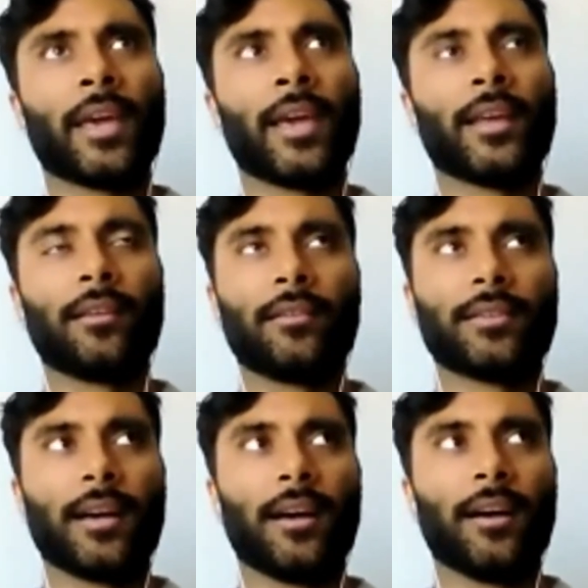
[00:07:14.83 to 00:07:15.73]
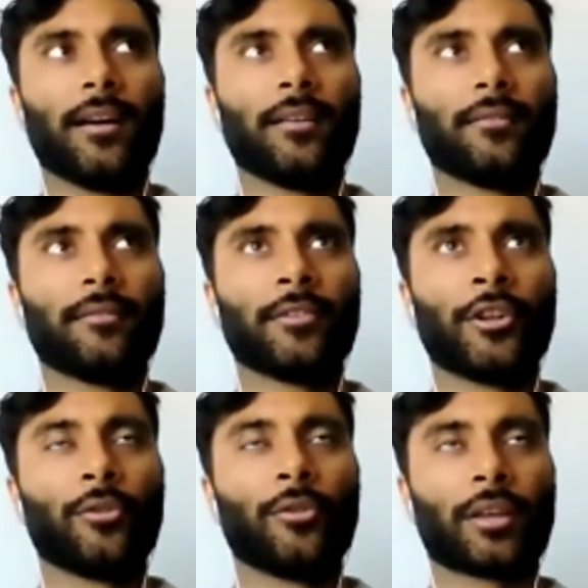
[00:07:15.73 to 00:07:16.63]
and
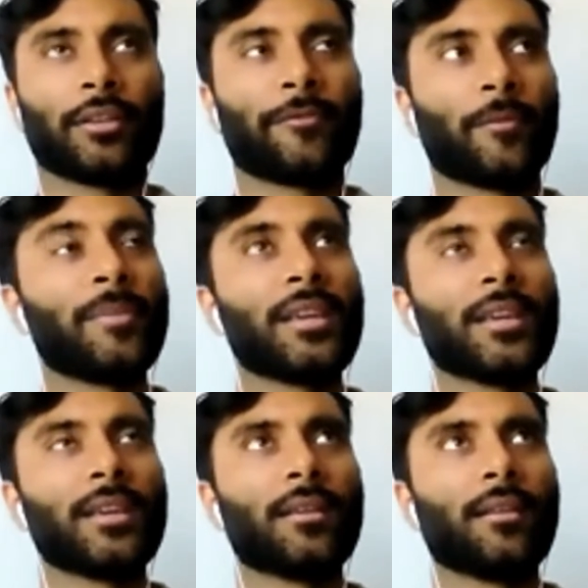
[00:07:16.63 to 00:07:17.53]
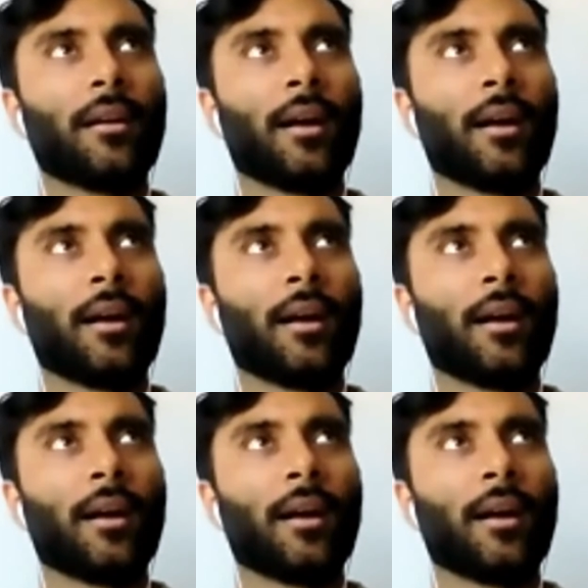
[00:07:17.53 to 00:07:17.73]
you know, luckily for me,